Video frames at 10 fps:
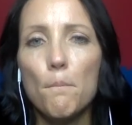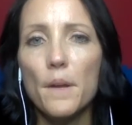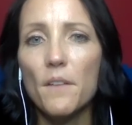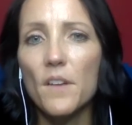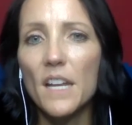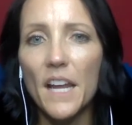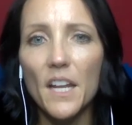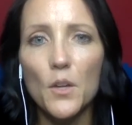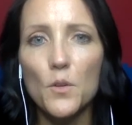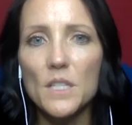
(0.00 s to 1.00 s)
But if none
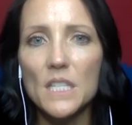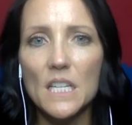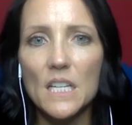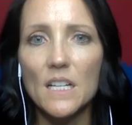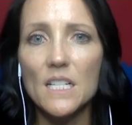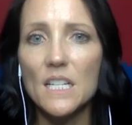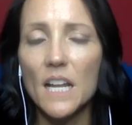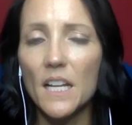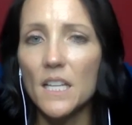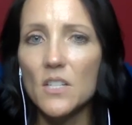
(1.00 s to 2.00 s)
of those things,
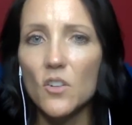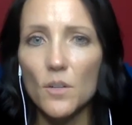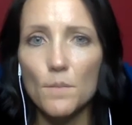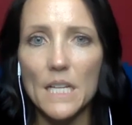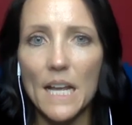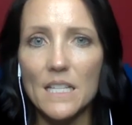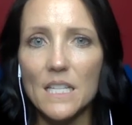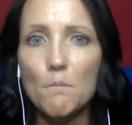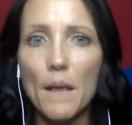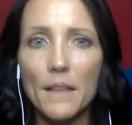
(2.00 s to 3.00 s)
none of the
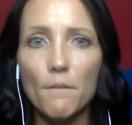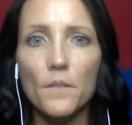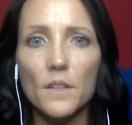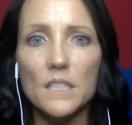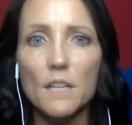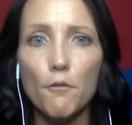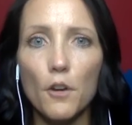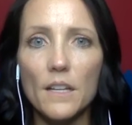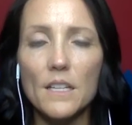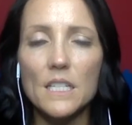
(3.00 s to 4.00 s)
circumstances make them feel
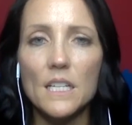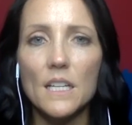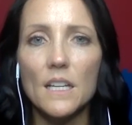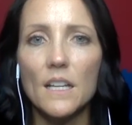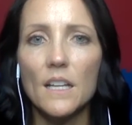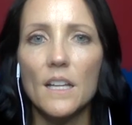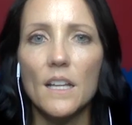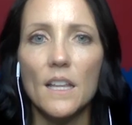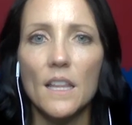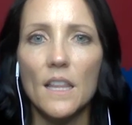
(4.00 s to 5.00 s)
different,
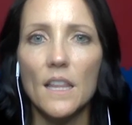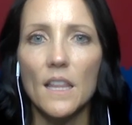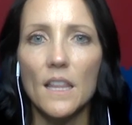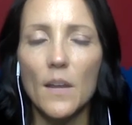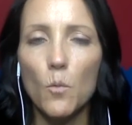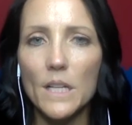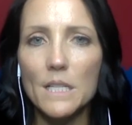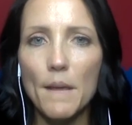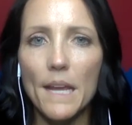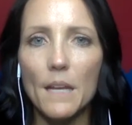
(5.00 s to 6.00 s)
then
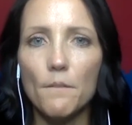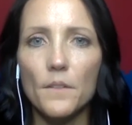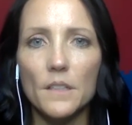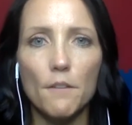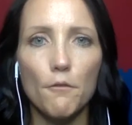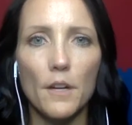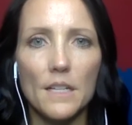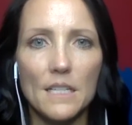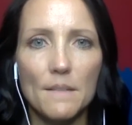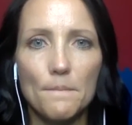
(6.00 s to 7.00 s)
what's making them feel different?